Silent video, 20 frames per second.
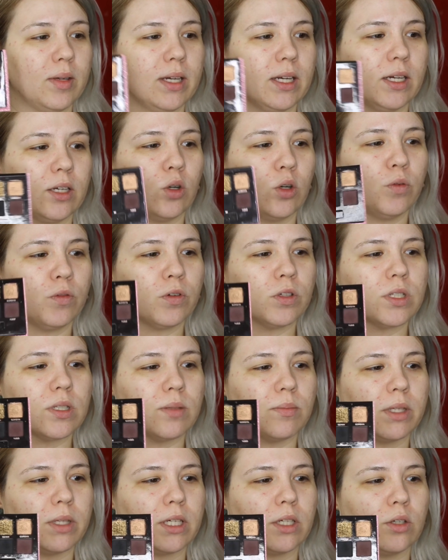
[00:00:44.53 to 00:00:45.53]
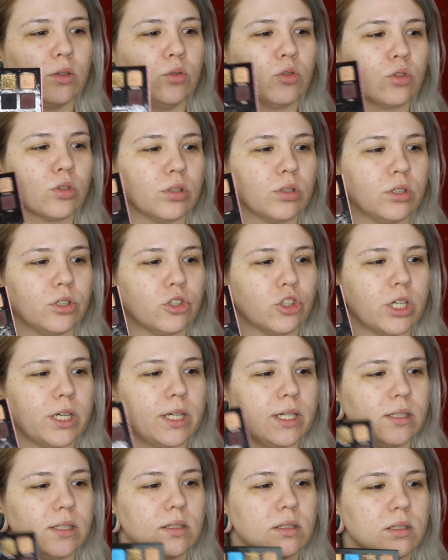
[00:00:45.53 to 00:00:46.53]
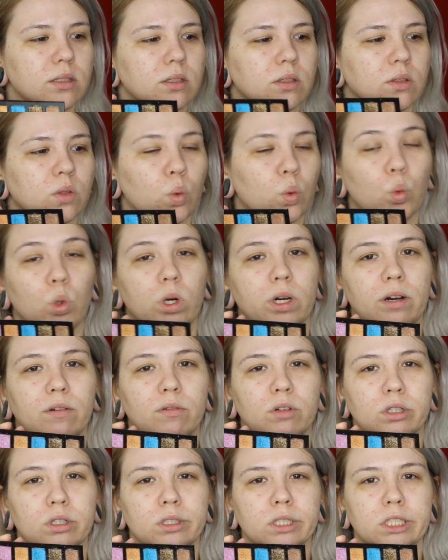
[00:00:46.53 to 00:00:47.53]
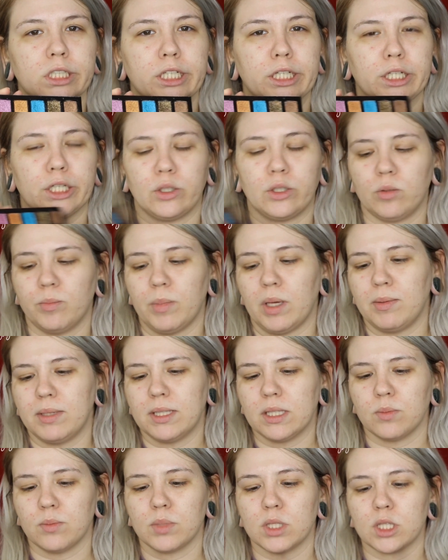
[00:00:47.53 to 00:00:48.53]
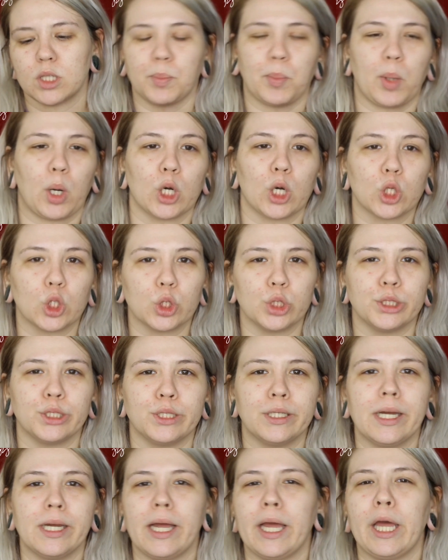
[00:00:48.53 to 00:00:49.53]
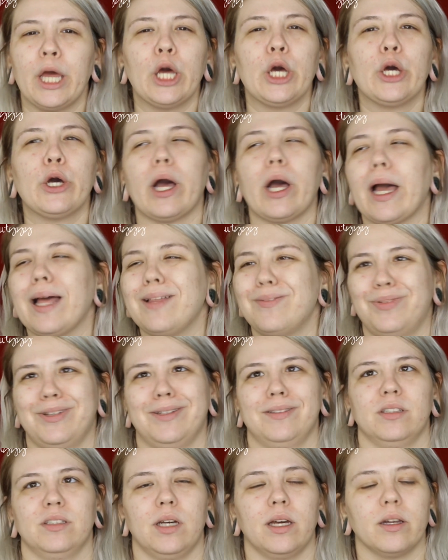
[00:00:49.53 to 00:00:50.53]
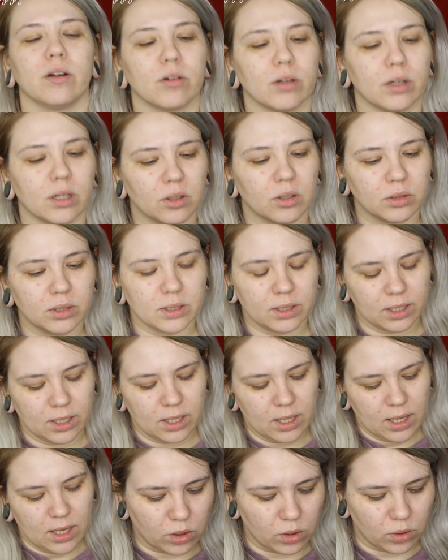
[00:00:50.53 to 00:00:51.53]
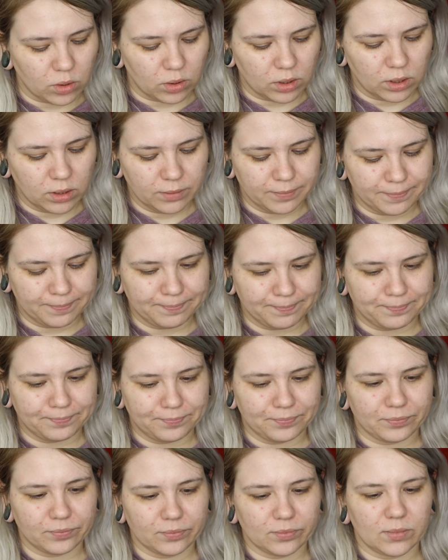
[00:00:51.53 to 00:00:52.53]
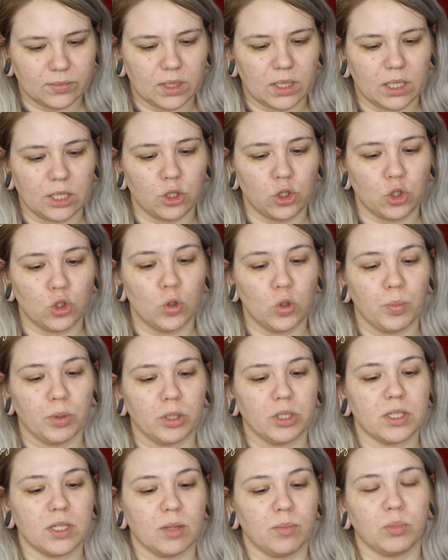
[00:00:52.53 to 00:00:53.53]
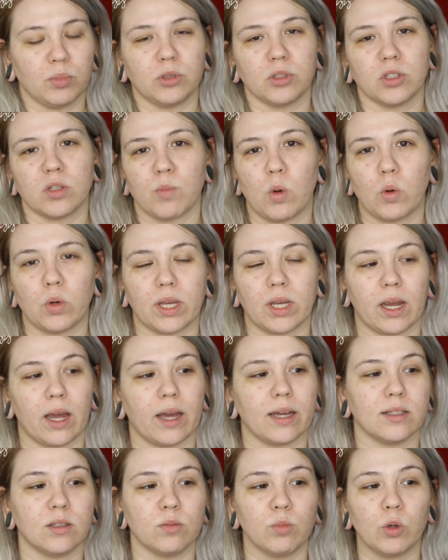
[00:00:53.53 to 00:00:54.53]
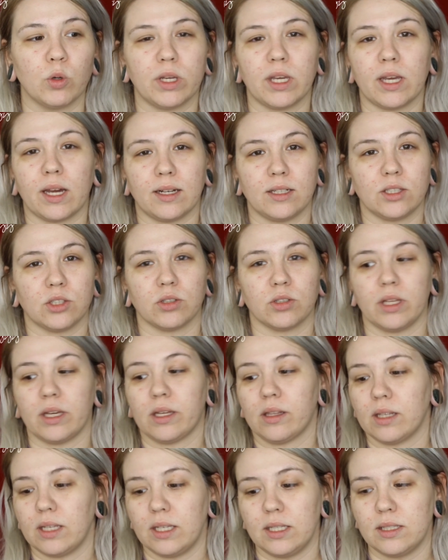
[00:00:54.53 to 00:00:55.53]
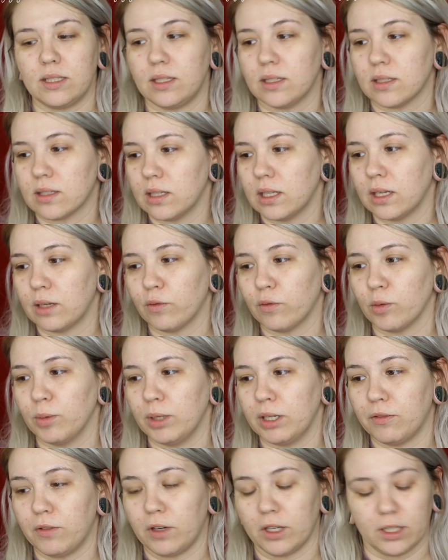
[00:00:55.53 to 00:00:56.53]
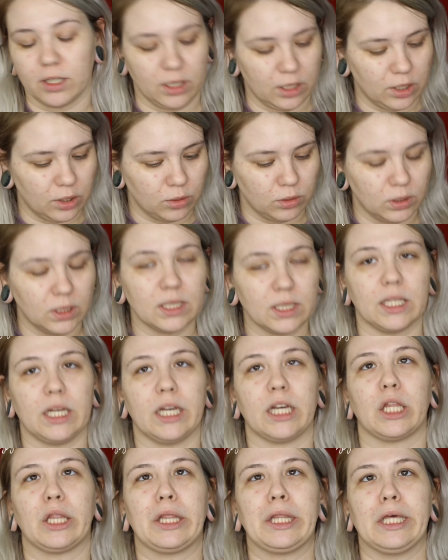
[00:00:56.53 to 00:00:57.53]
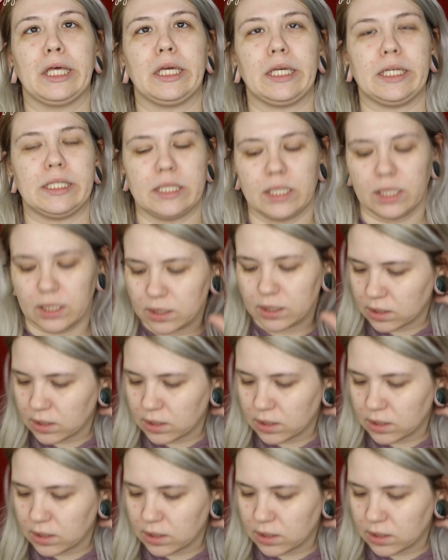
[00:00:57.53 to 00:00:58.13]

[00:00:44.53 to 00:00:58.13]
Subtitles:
gonna go for some like neutral shades, whatever, maybe some sparkle. I don't know. Do a super simple smoky eye. Smoky eyes are like the easiest thing for me to fucking do. Like the easiest.